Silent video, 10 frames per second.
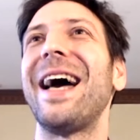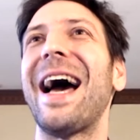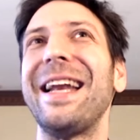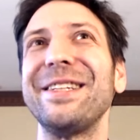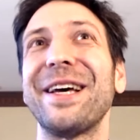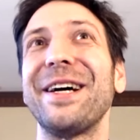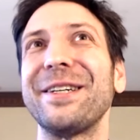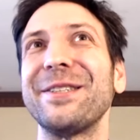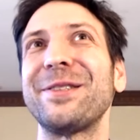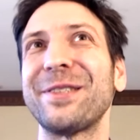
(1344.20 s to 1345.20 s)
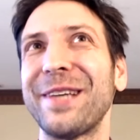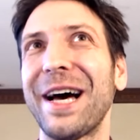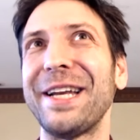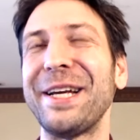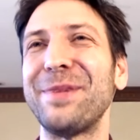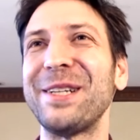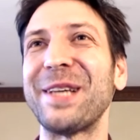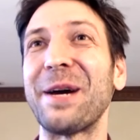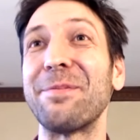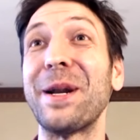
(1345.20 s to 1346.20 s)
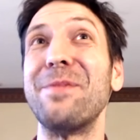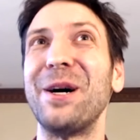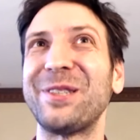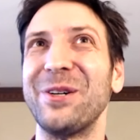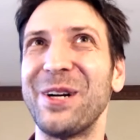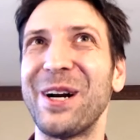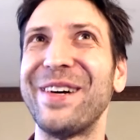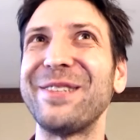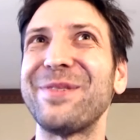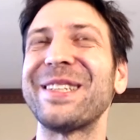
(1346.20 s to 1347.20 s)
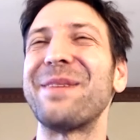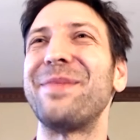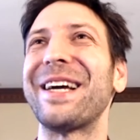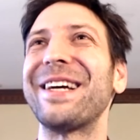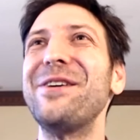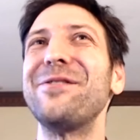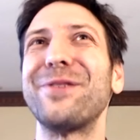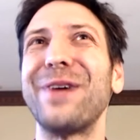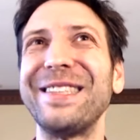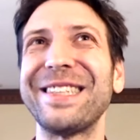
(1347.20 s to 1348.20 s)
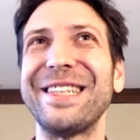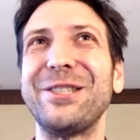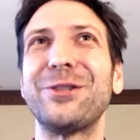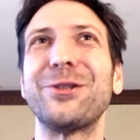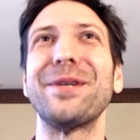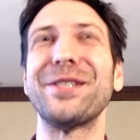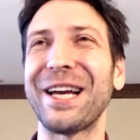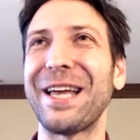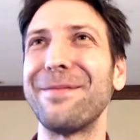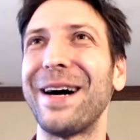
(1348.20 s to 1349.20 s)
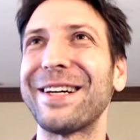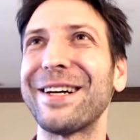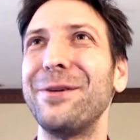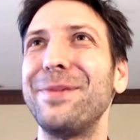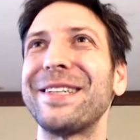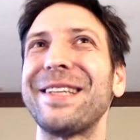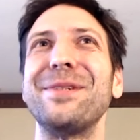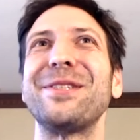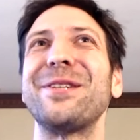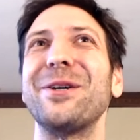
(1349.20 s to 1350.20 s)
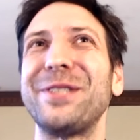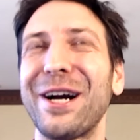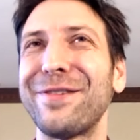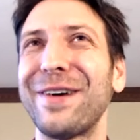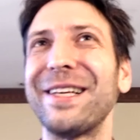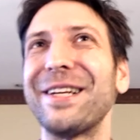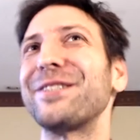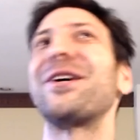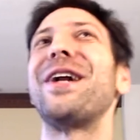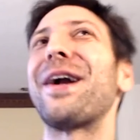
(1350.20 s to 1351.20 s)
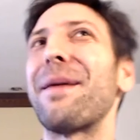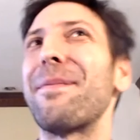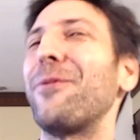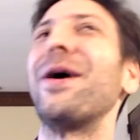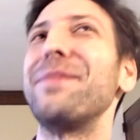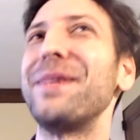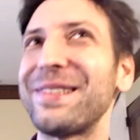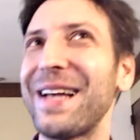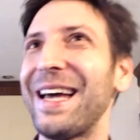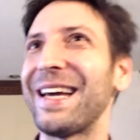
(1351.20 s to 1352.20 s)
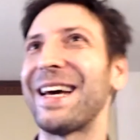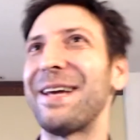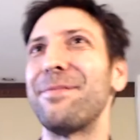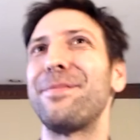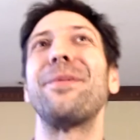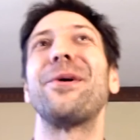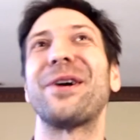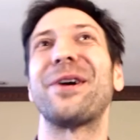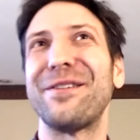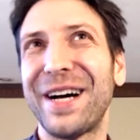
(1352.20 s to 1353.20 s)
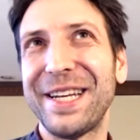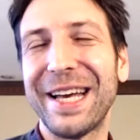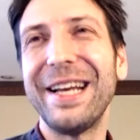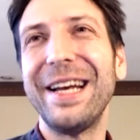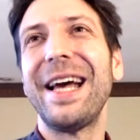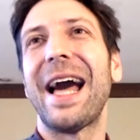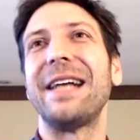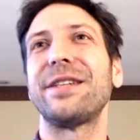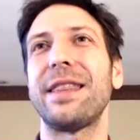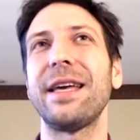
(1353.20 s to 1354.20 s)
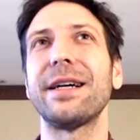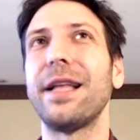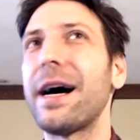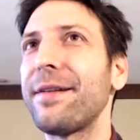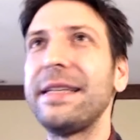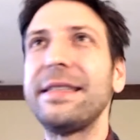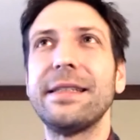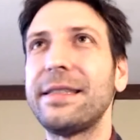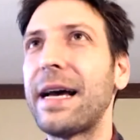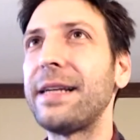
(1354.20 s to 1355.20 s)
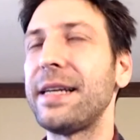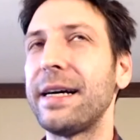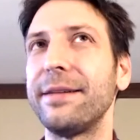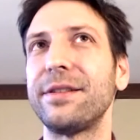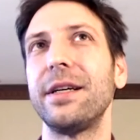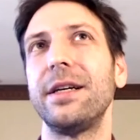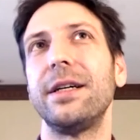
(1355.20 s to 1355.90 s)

And he's like, it's exciting, but he's like, but I'm also nervous because I'm like frantically triple checking my code because I'm just so terrified that it'll turn out I made one mistake and people are going to find it. And so I think a lot of these incentives,